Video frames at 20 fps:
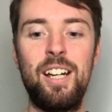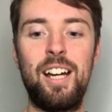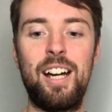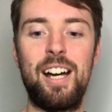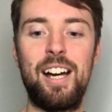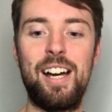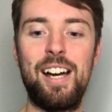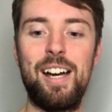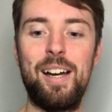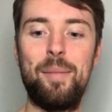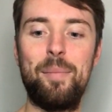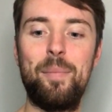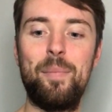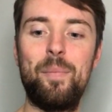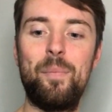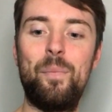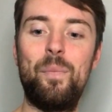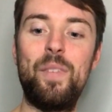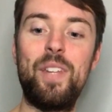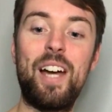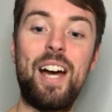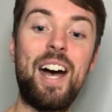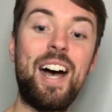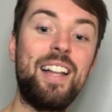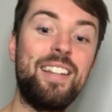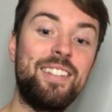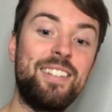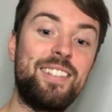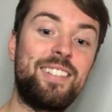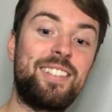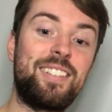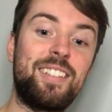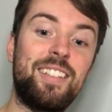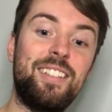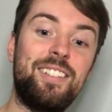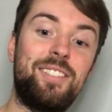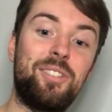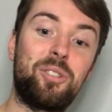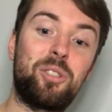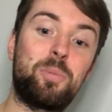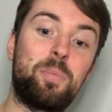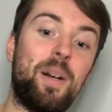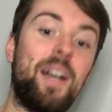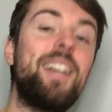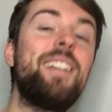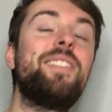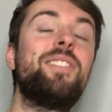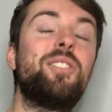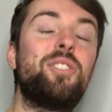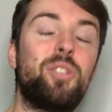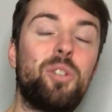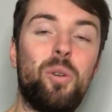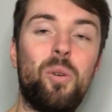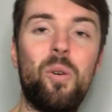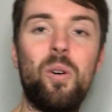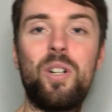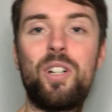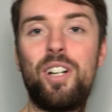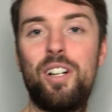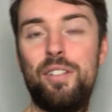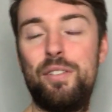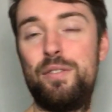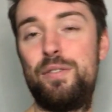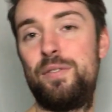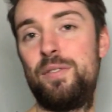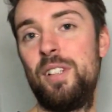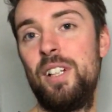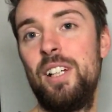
And despite the talk of